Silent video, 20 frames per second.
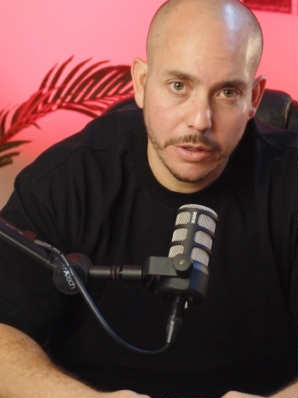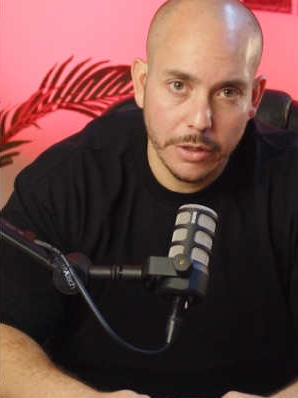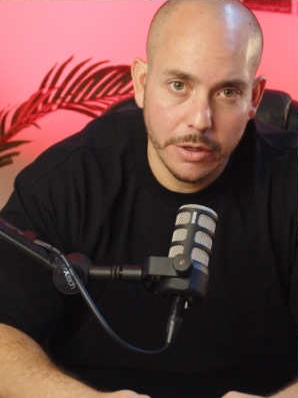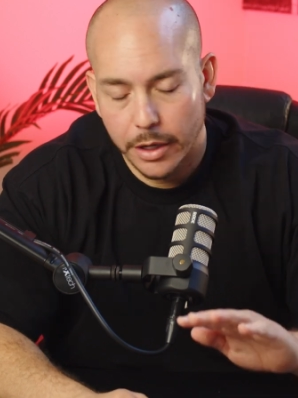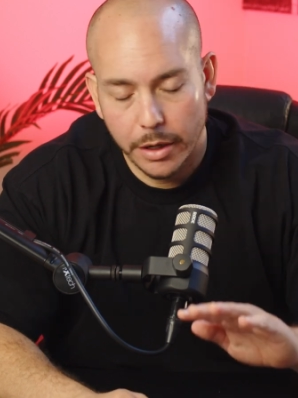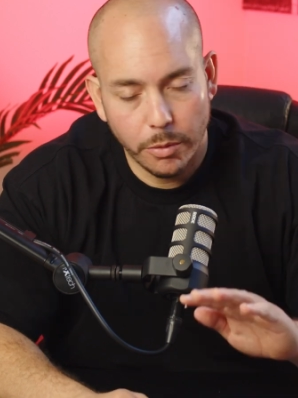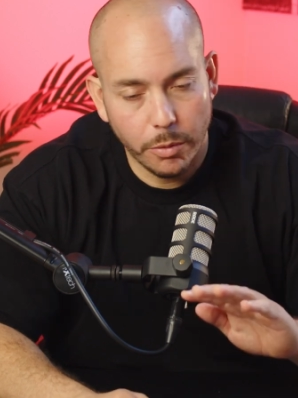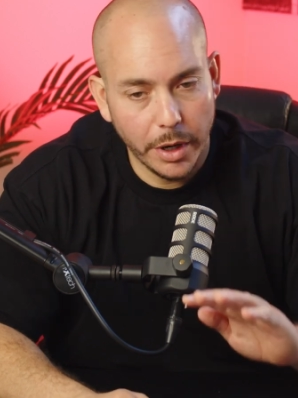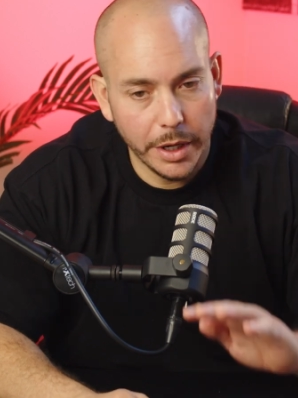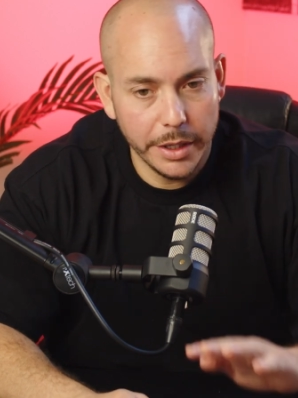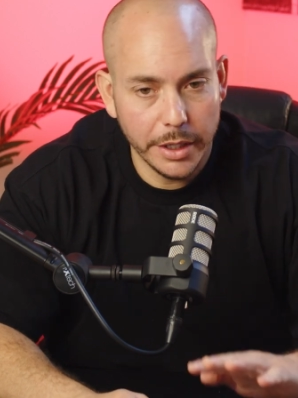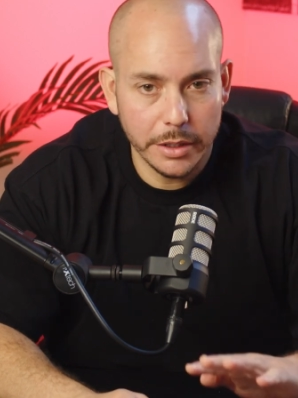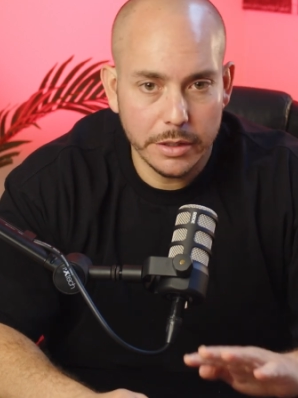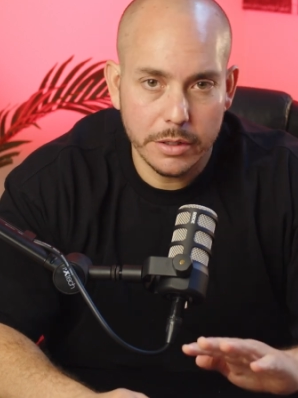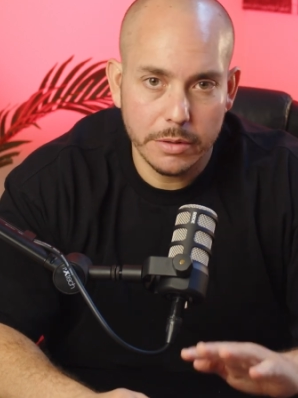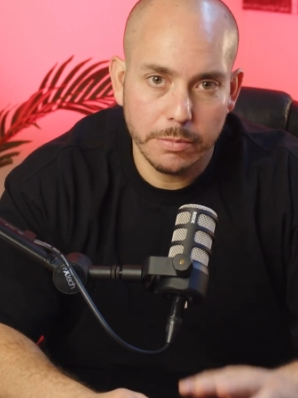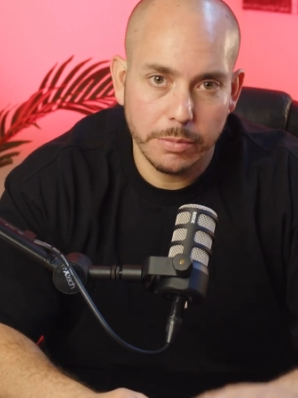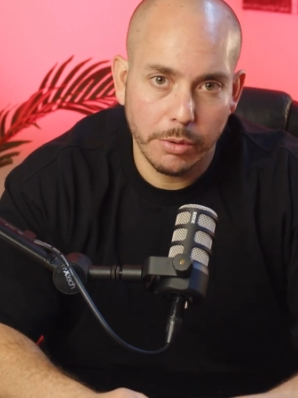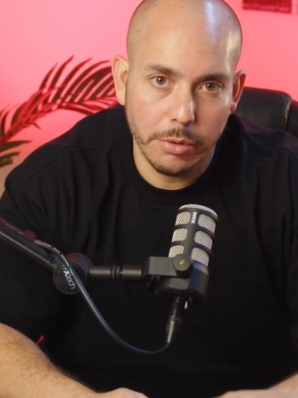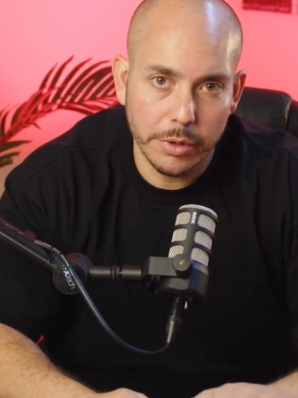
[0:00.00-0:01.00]
And why that's
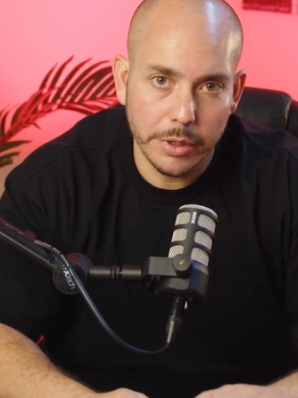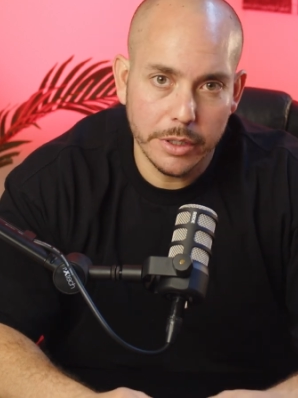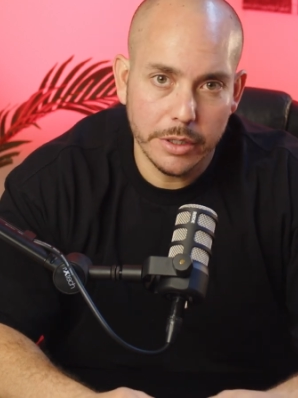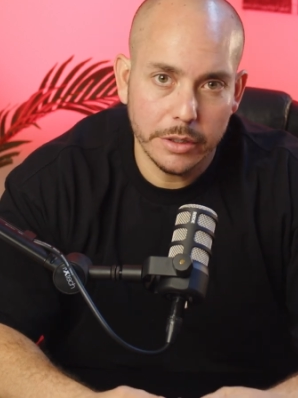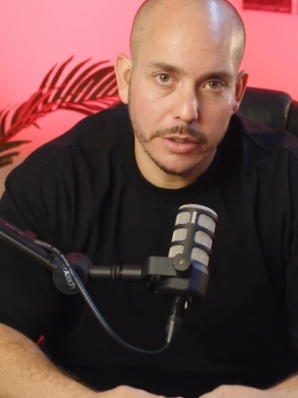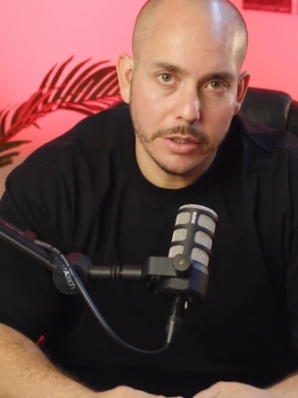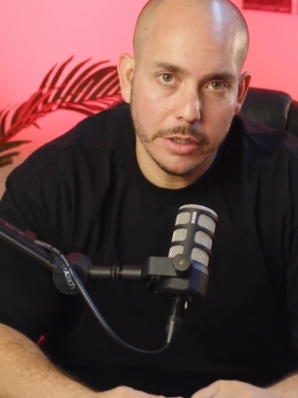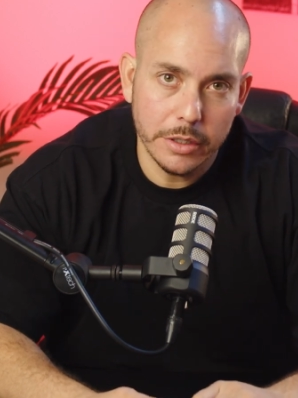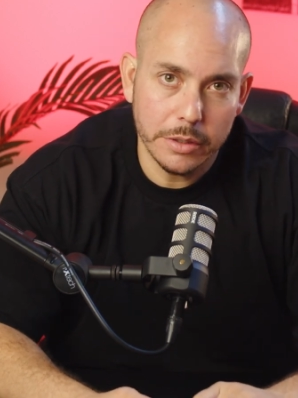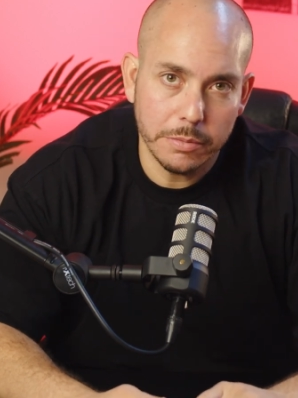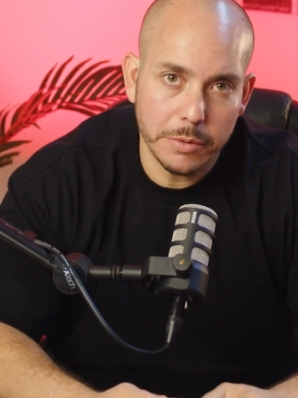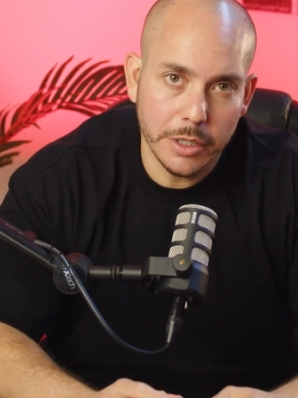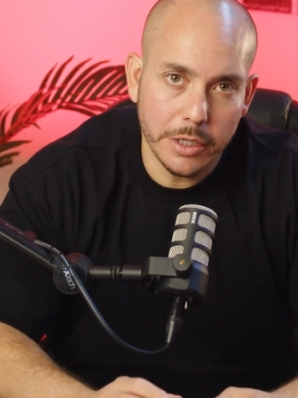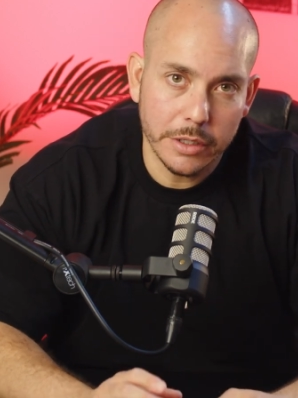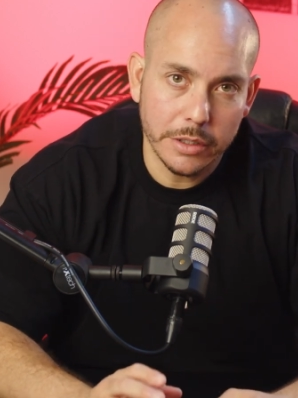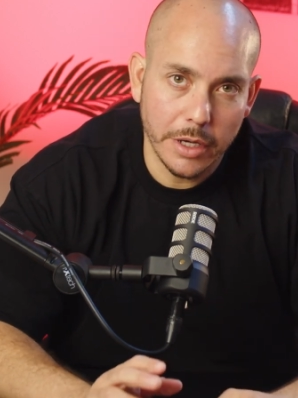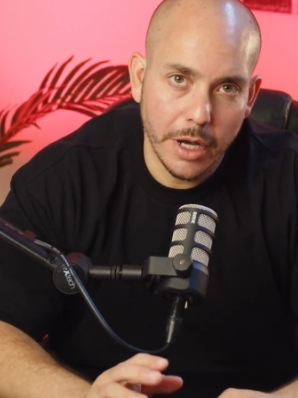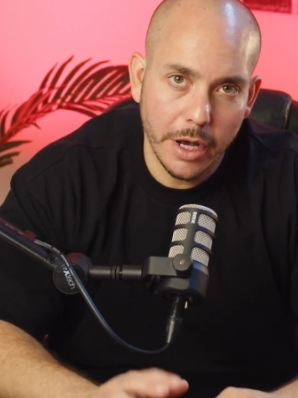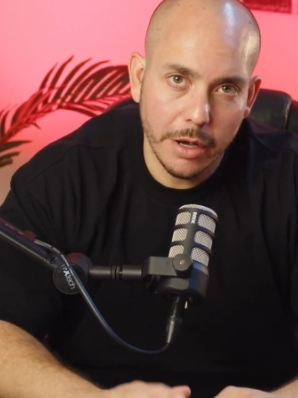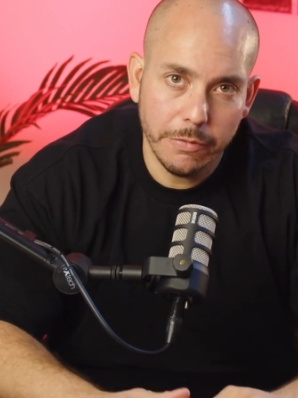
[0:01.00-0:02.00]
important is
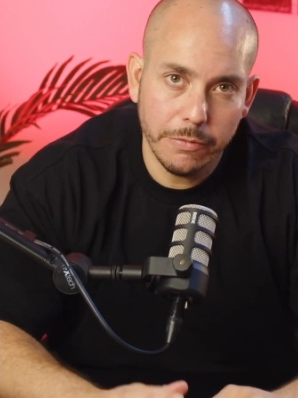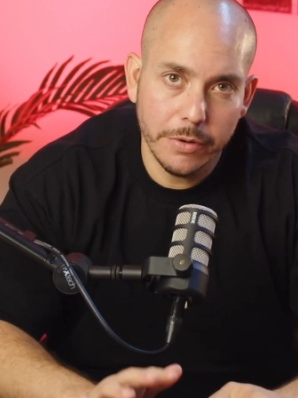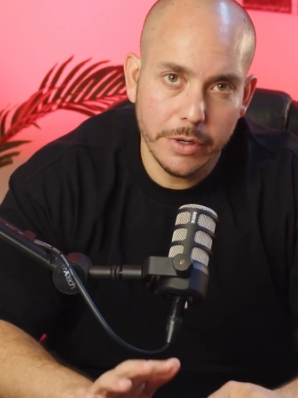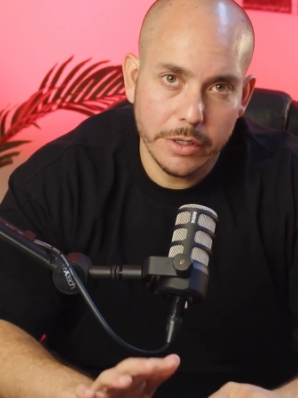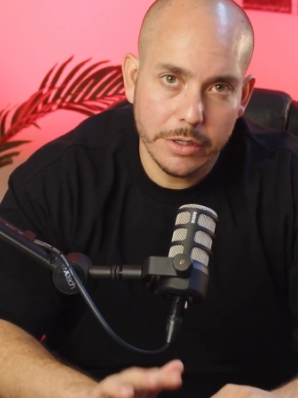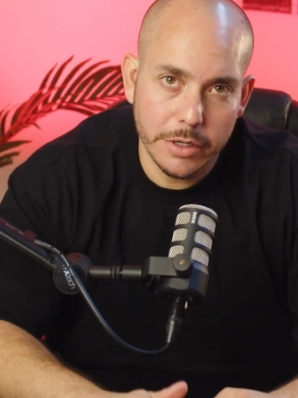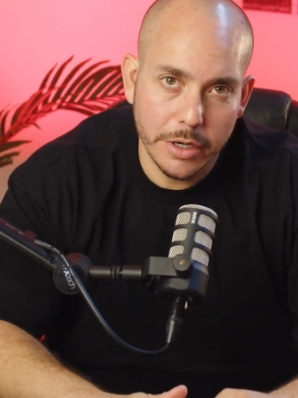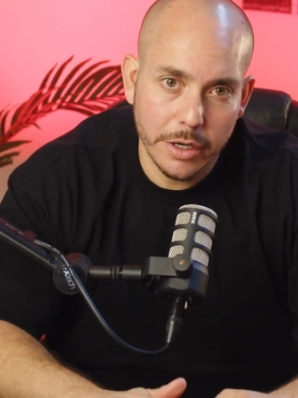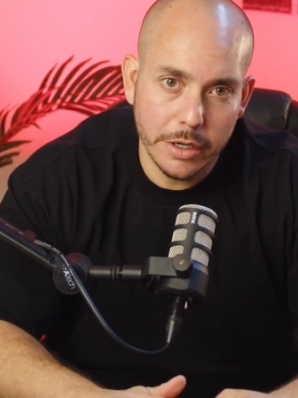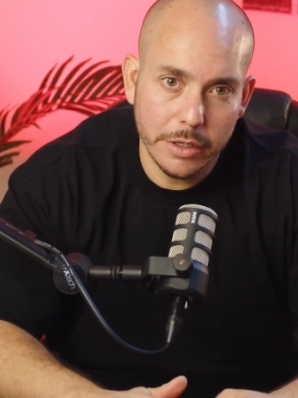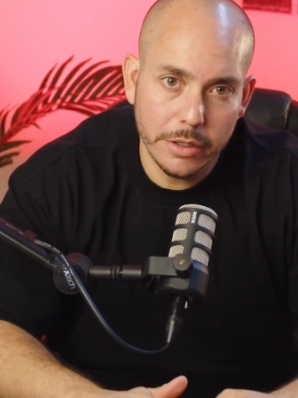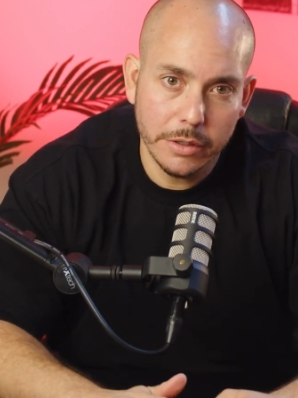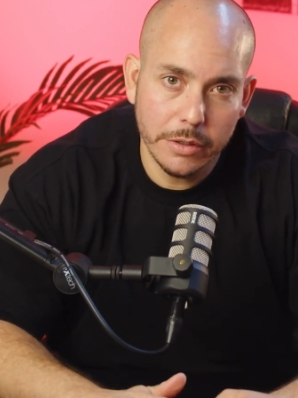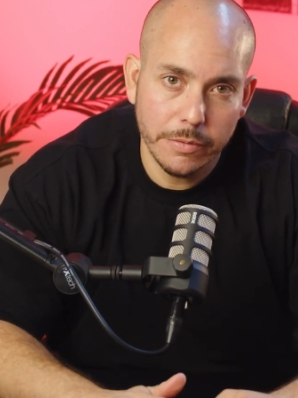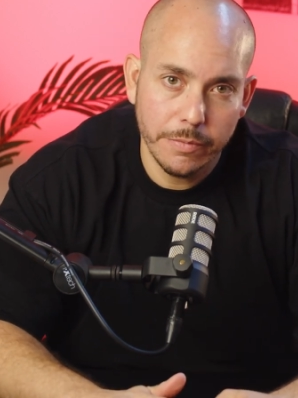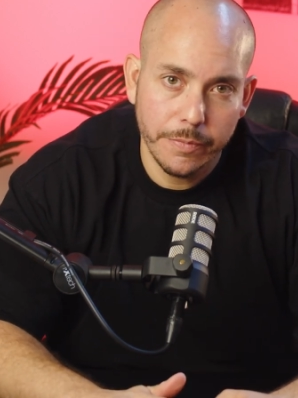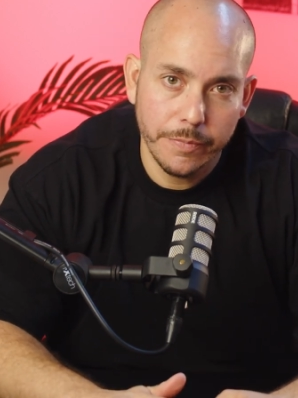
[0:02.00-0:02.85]
because FHA